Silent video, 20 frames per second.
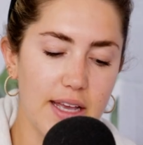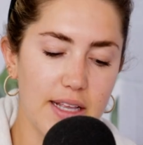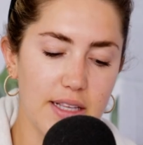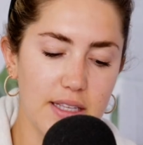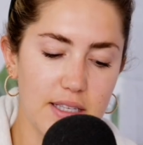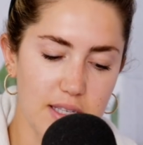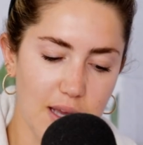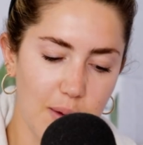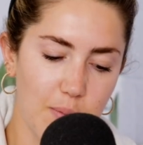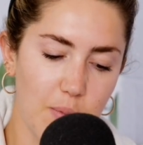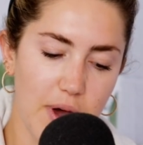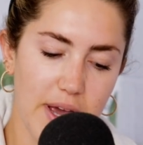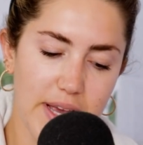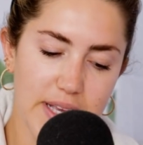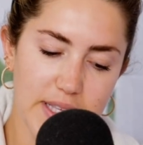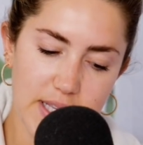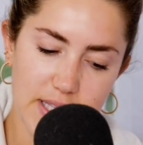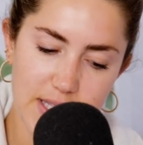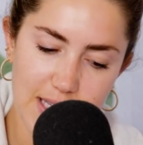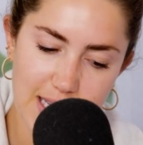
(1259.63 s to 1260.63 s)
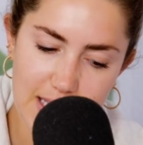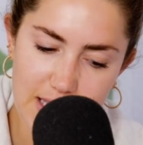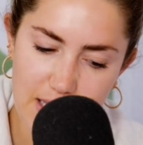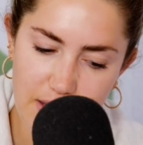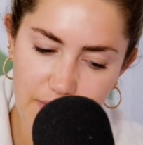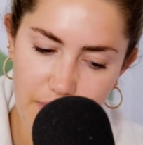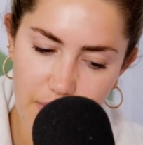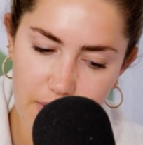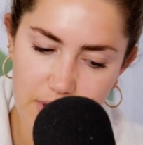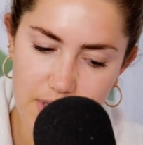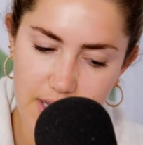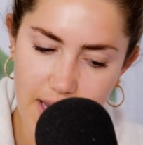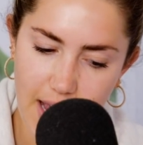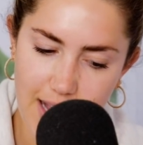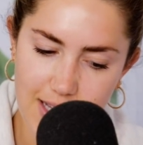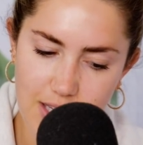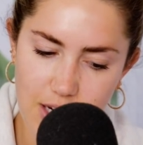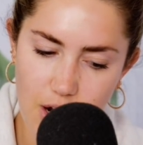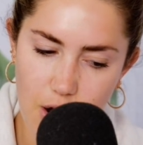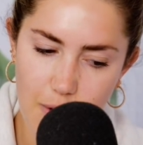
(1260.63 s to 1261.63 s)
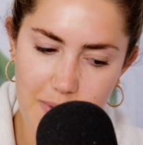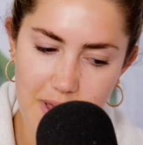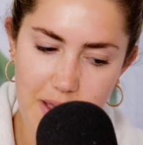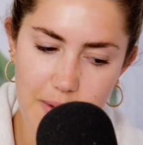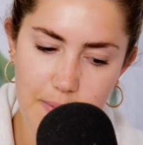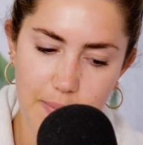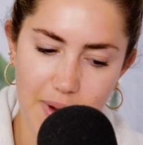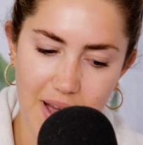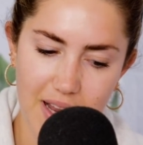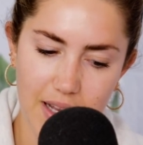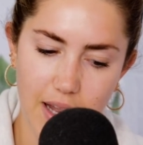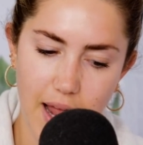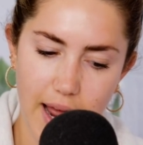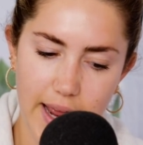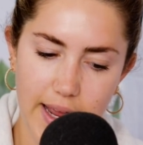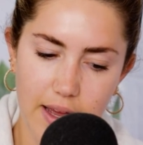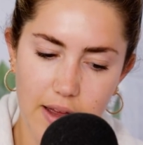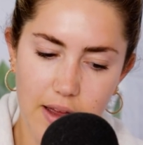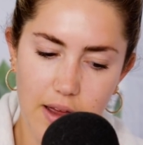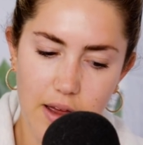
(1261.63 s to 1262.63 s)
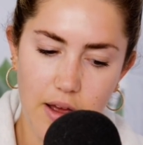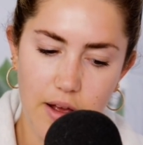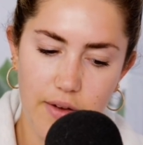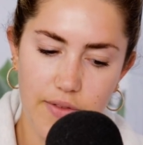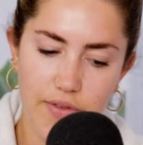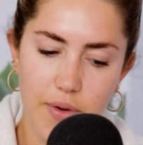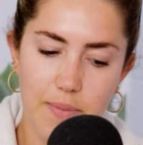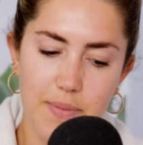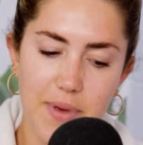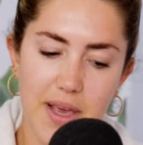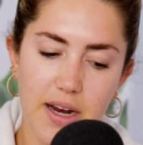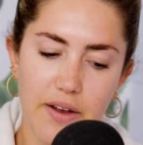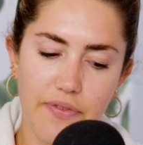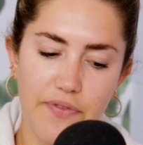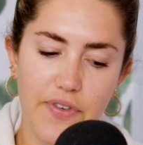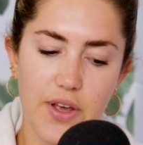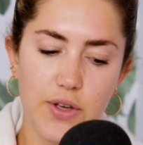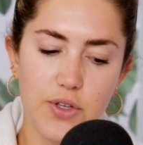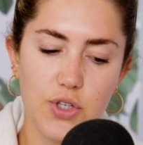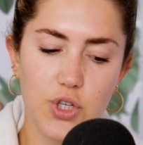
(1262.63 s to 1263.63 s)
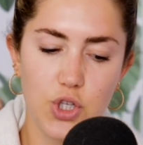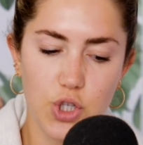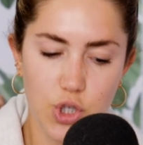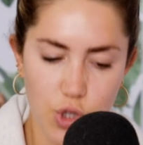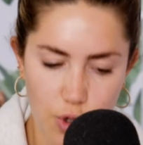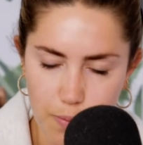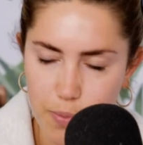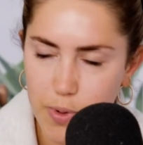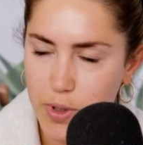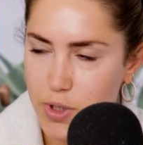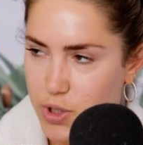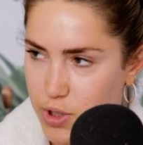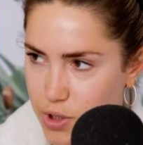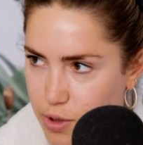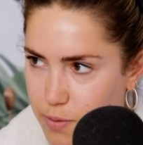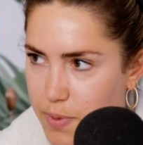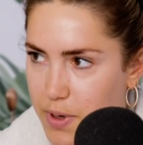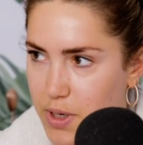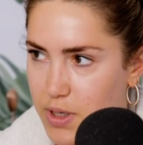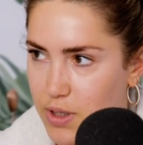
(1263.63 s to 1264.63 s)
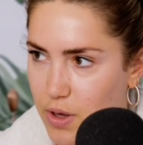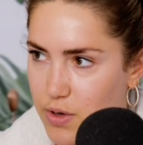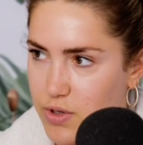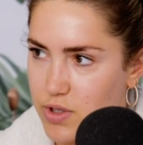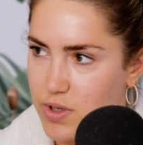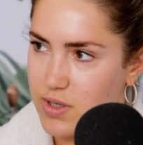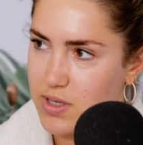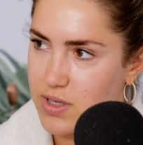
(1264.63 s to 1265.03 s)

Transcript: in some ways, it's easy to get to know me, but like for me to feel super, super close to